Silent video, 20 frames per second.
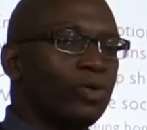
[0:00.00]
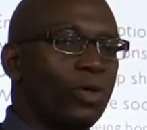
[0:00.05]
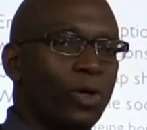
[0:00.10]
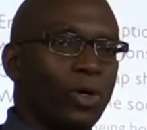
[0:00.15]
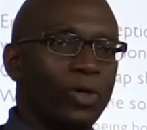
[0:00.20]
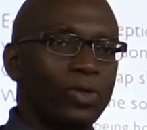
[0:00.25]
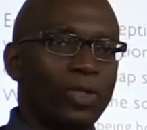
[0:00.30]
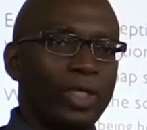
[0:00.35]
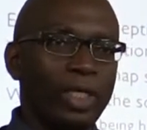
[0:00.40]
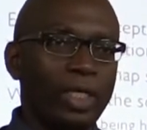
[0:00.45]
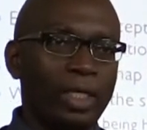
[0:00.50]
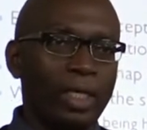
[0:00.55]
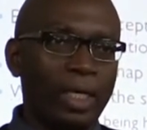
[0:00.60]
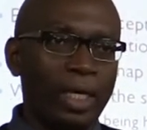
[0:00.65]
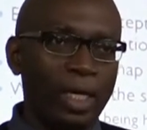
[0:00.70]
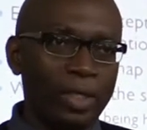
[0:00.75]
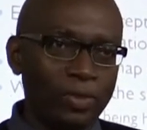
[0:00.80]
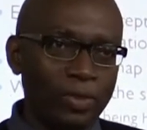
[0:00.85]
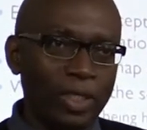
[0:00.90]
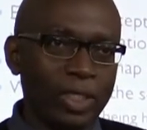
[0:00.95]
for the
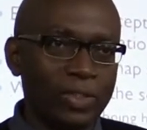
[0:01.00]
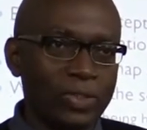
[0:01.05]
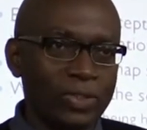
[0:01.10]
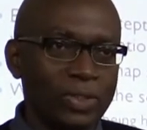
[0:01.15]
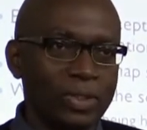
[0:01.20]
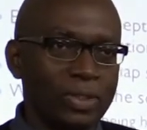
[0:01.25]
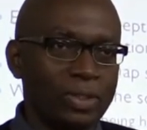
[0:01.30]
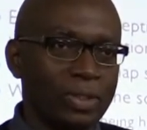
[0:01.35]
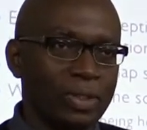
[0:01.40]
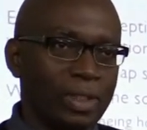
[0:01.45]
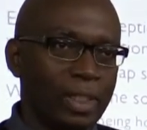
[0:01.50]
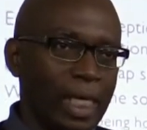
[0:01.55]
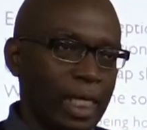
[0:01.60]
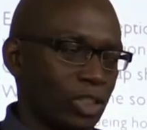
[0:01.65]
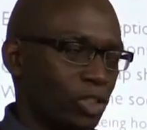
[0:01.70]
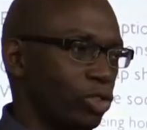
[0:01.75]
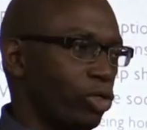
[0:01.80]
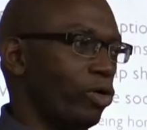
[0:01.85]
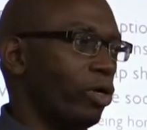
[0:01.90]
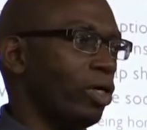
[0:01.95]
ethics
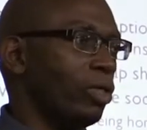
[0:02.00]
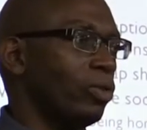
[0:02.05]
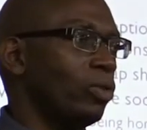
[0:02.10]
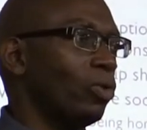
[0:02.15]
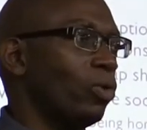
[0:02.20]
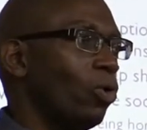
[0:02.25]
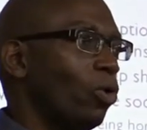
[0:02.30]
lecturer